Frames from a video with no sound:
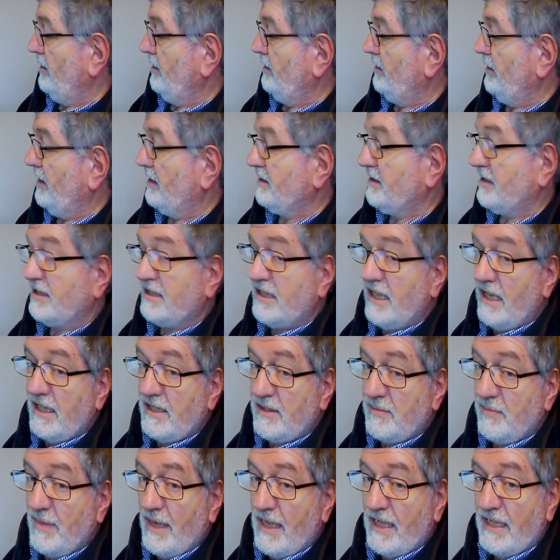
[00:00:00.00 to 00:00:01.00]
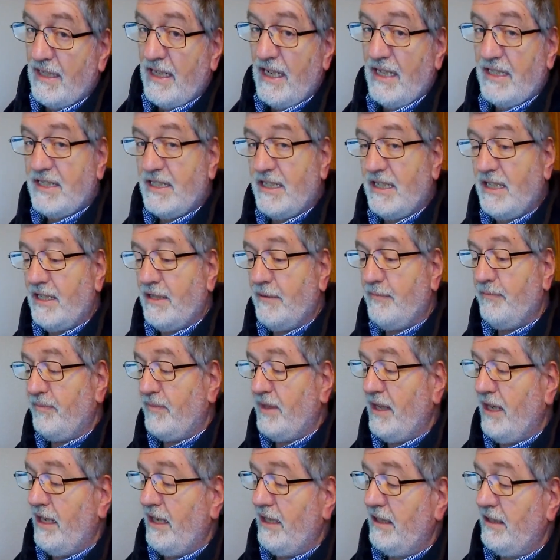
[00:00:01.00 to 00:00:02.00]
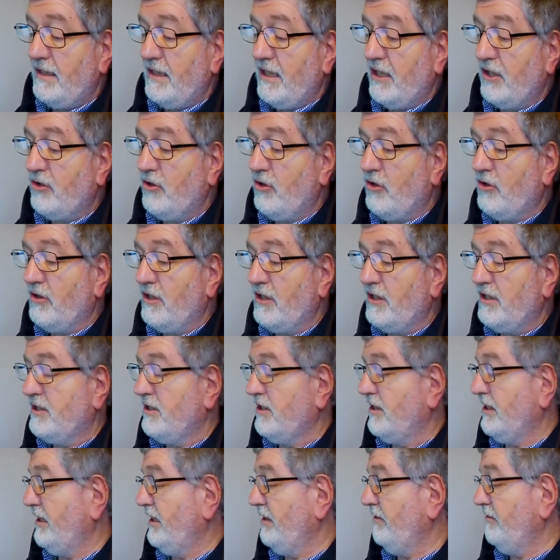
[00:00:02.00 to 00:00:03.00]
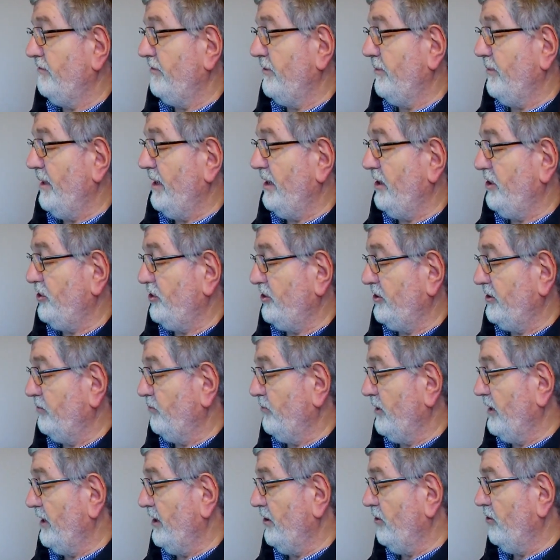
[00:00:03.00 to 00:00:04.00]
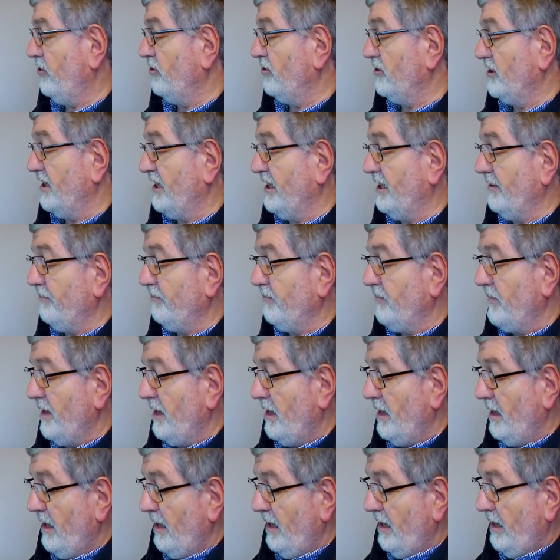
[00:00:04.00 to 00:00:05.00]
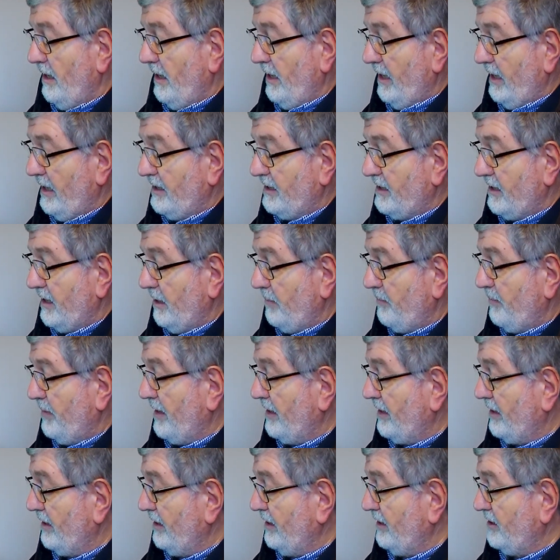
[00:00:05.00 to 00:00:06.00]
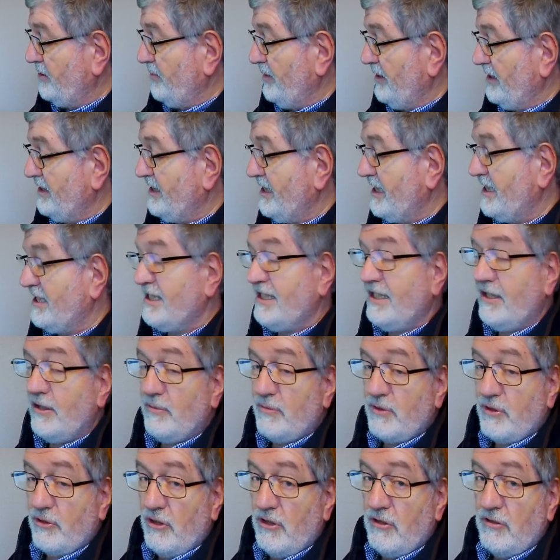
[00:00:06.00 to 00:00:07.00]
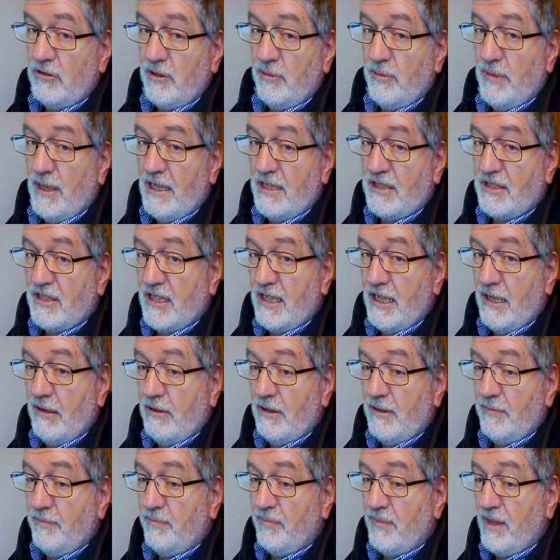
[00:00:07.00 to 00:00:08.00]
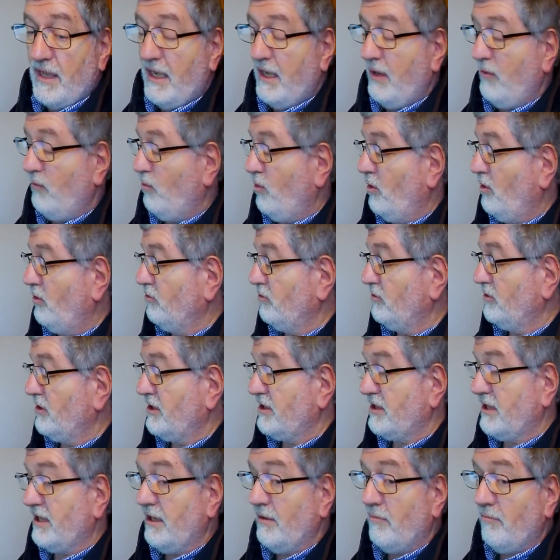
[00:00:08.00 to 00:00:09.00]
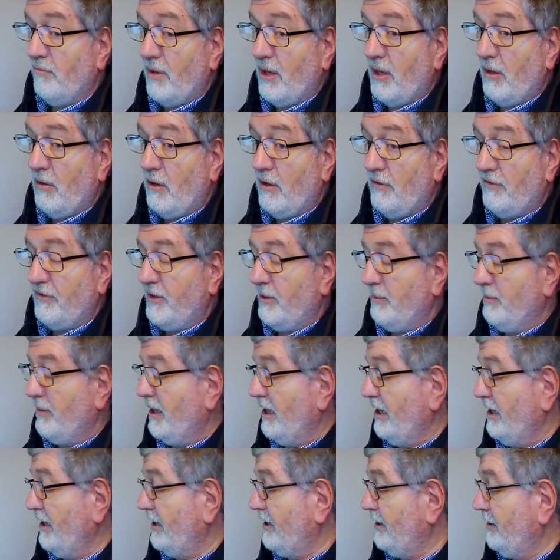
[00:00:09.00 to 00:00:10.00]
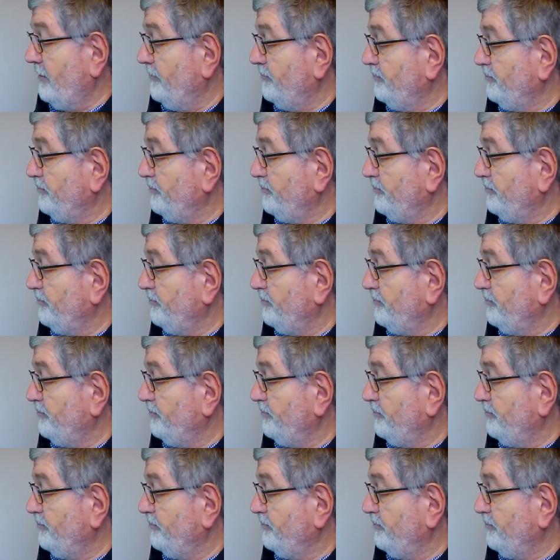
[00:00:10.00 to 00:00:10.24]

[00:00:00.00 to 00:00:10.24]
Now, as I say, it's magnetic, and according to the information when I ordered it, it apparently has been tested up to 100 miles an hour and it won't blow off the bike.